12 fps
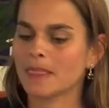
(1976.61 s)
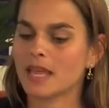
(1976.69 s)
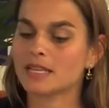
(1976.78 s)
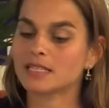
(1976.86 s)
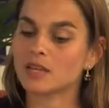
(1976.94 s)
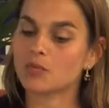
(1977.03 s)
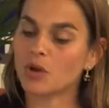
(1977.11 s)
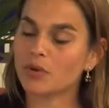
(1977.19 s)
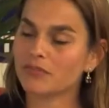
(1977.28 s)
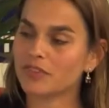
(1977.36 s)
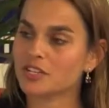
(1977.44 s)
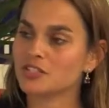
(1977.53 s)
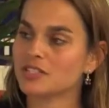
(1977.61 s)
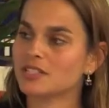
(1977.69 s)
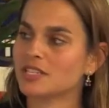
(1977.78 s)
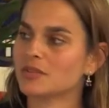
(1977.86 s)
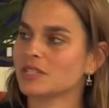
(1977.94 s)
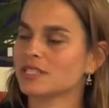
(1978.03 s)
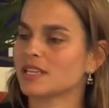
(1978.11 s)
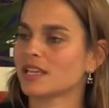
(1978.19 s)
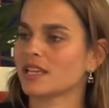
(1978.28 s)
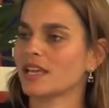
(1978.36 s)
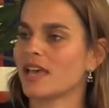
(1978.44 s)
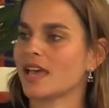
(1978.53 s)
And he said, well, we finished the
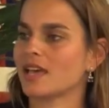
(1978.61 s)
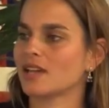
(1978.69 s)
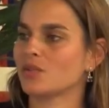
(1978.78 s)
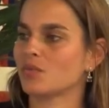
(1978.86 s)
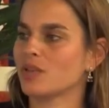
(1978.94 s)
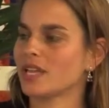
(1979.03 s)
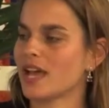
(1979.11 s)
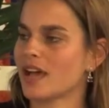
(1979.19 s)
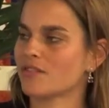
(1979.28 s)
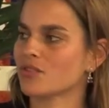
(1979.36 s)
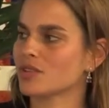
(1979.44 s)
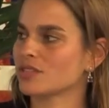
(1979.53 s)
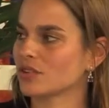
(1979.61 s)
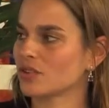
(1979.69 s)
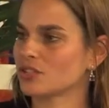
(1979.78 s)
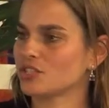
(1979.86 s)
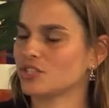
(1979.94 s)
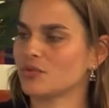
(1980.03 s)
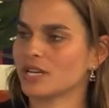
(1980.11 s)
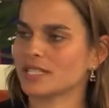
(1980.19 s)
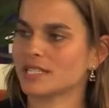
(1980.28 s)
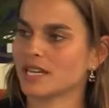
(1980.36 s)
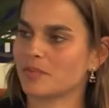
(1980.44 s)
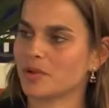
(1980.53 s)
sequencing and we have your results. Do you want to set up